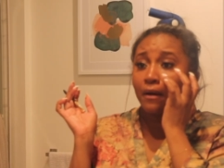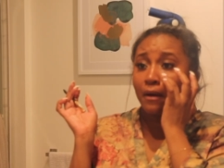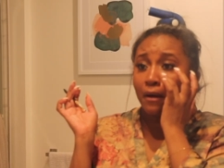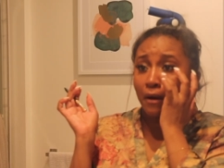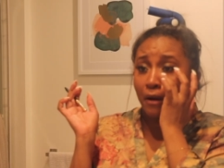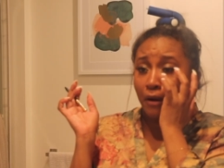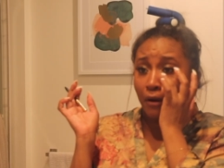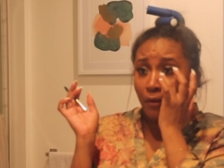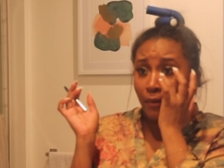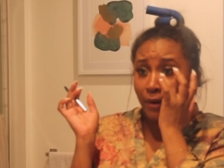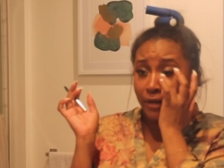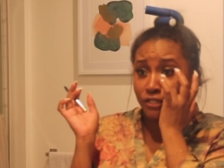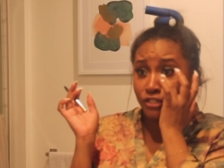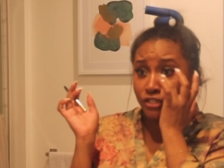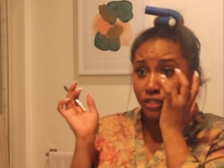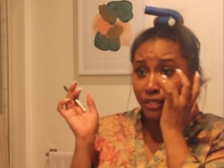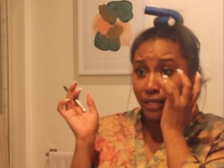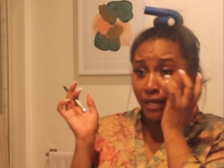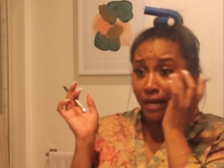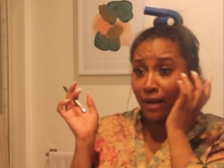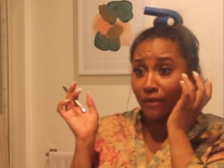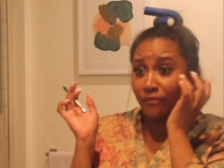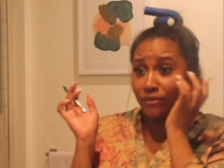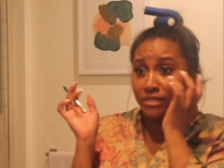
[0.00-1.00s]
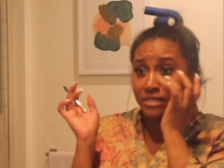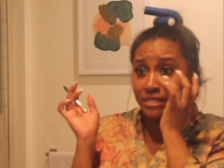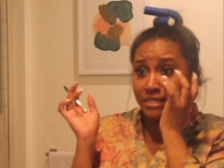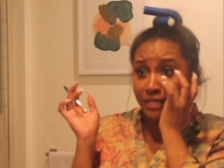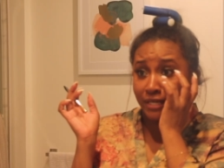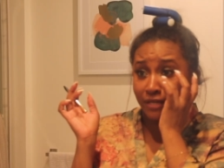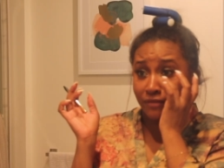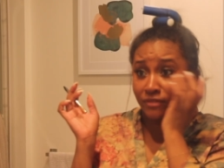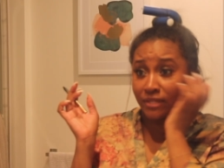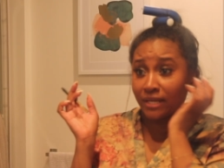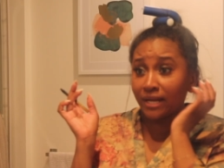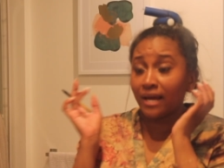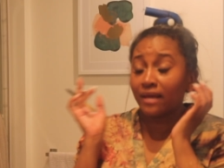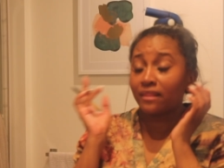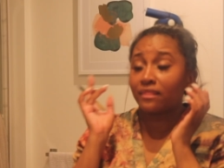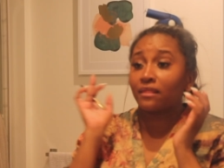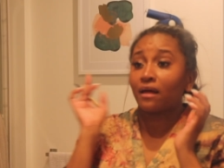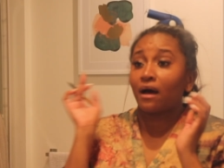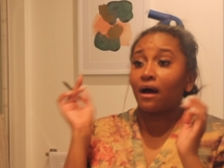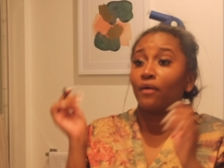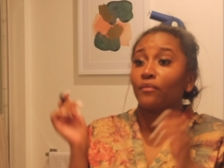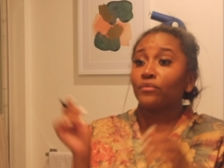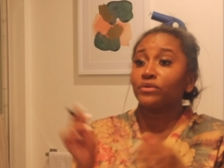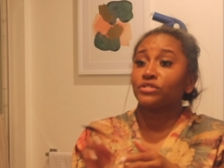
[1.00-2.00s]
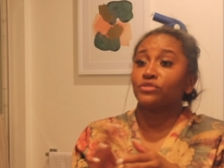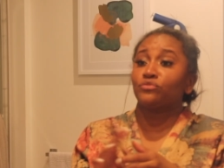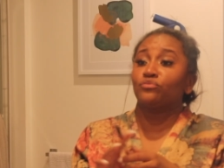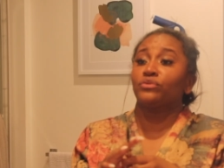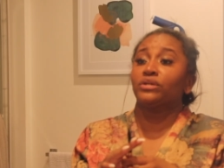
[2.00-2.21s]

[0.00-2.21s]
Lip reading: A question that I received that I thought was